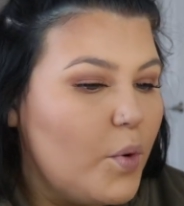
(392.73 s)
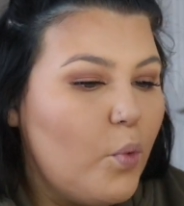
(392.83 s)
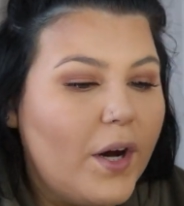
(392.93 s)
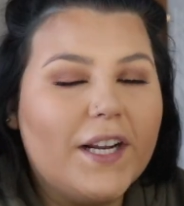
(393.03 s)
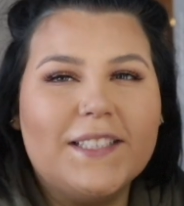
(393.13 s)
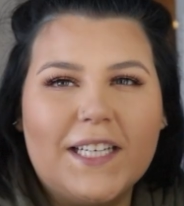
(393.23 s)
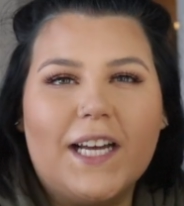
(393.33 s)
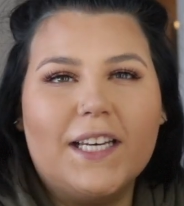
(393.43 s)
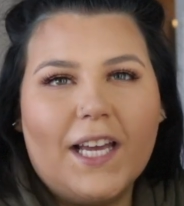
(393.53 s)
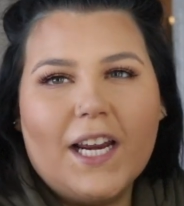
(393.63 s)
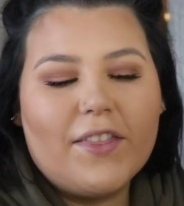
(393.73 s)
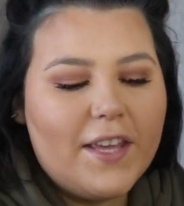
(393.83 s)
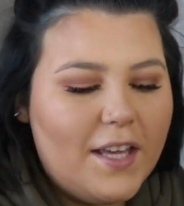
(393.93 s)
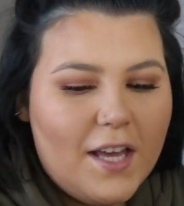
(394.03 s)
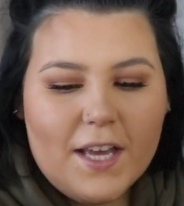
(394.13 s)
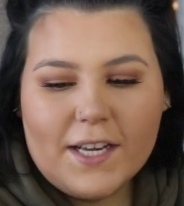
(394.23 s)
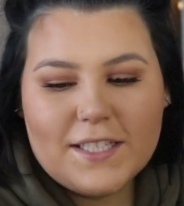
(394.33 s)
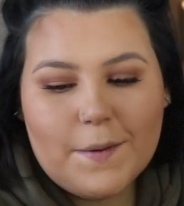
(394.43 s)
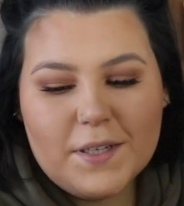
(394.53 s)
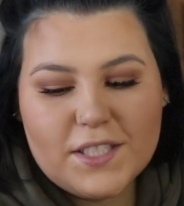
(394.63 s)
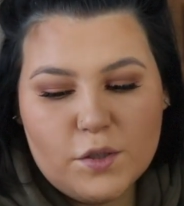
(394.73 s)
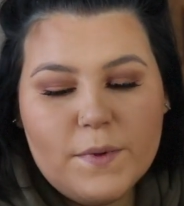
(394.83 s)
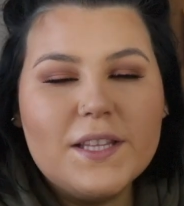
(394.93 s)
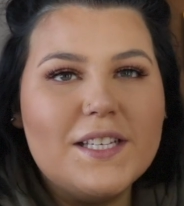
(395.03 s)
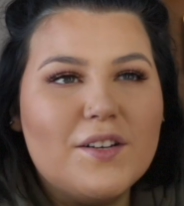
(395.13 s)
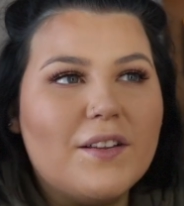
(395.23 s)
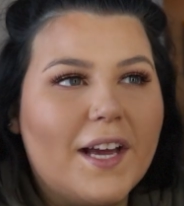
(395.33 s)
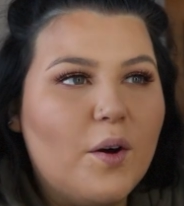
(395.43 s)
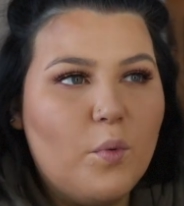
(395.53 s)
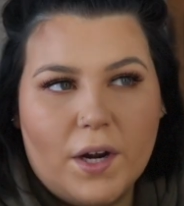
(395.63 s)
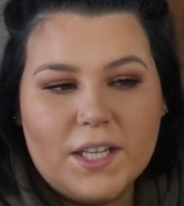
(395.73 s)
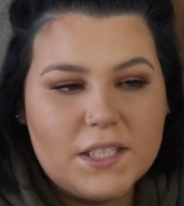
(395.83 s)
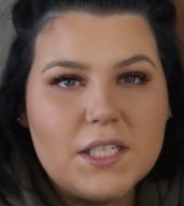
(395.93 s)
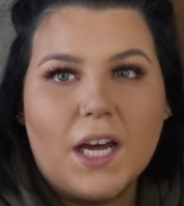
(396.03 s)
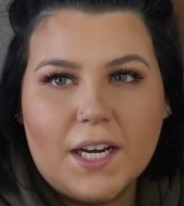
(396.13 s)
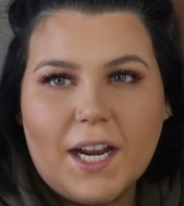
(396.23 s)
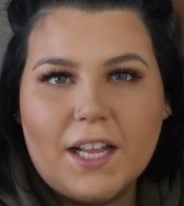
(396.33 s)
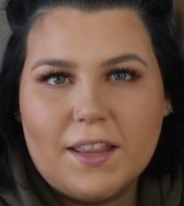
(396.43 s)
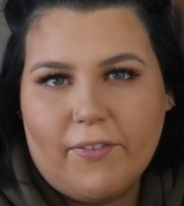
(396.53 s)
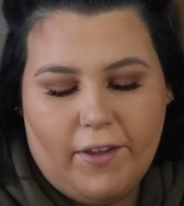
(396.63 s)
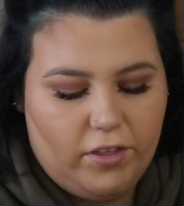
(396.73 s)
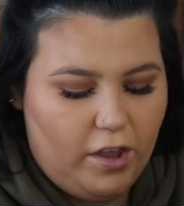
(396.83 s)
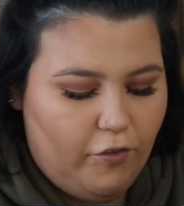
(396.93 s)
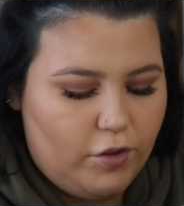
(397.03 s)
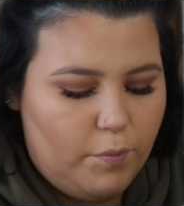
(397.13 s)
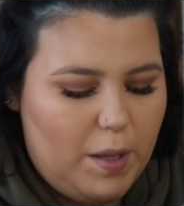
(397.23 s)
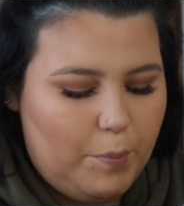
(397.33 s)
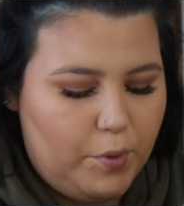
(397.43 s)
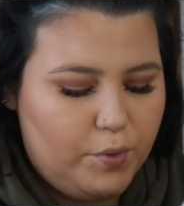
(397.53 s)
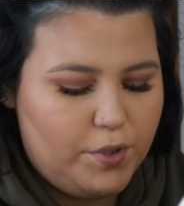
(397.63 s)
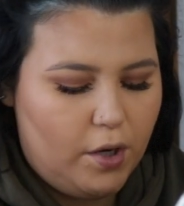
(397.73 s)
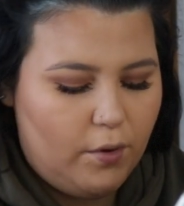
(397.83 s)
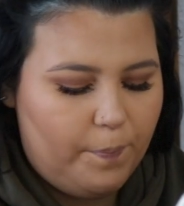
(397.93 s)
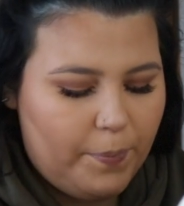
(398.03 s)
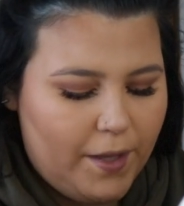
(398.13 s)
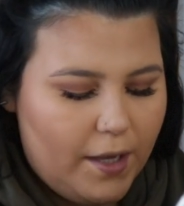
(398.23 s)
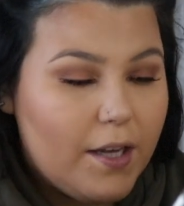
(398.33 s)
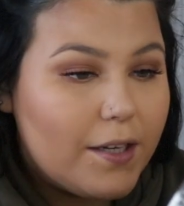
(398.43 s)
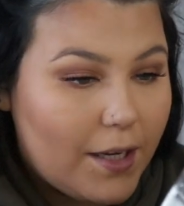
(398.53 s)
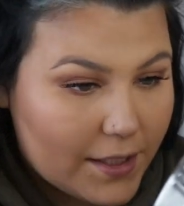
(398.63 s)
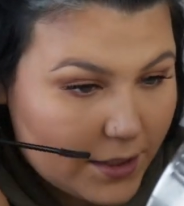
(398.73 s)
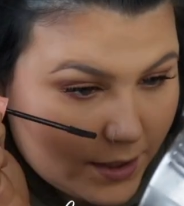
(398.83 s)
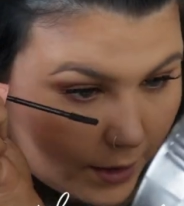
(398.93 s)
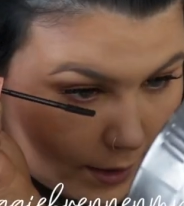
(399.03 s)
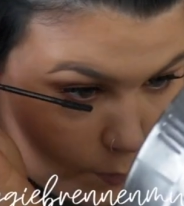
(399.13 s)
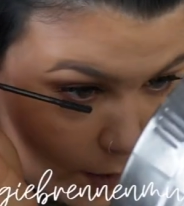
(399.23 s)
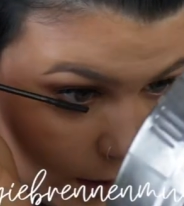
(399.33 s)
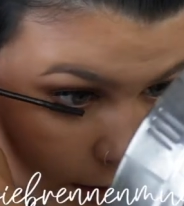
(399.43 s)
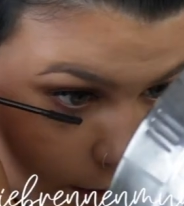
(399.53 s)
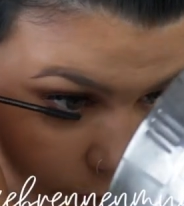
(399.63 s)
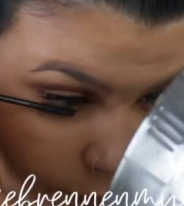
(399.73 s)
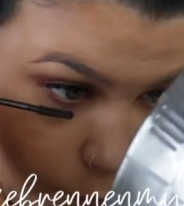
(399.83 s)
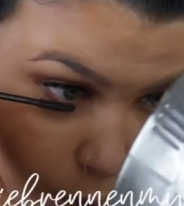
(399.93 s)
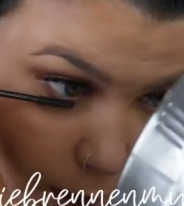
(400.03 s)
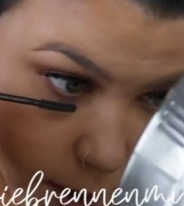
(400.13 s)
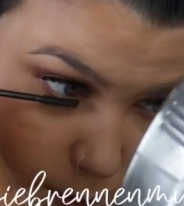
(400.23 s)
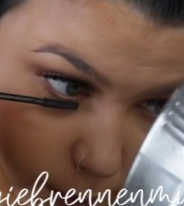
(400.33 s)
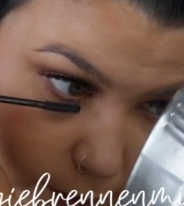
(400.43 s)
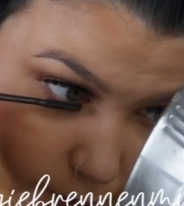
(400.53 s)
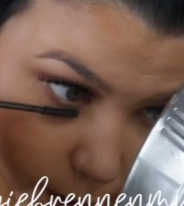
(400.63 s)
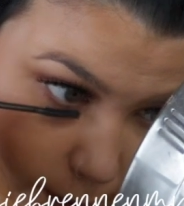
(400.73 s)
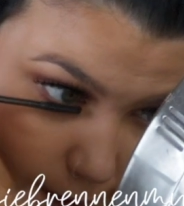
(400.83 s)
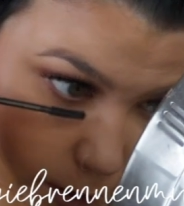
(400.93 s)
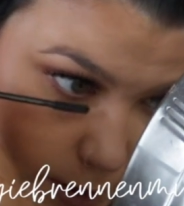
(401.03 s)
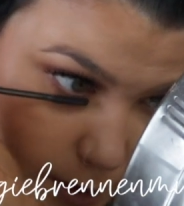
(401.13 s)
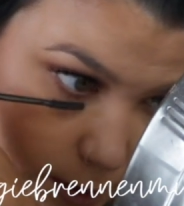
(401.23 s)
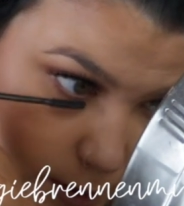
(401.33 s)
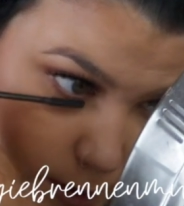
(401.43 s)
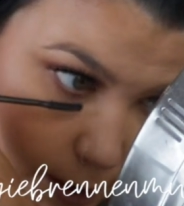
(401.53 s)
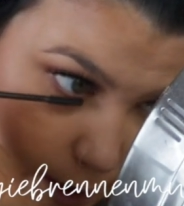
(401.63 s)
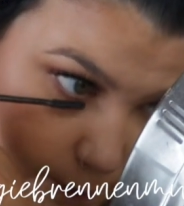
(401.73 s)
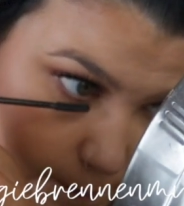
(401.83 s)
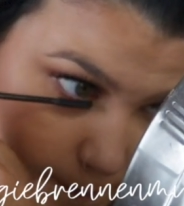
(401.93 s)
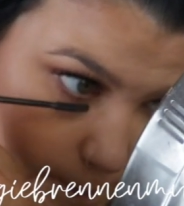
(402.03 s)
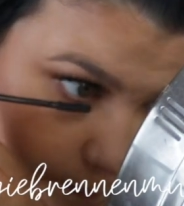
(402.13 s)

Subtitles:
one and done kind of thing? Because I'm assuming these are like a one and done kind of thing. Like they're for the people who don't necessarily want to wear fake lashes all the time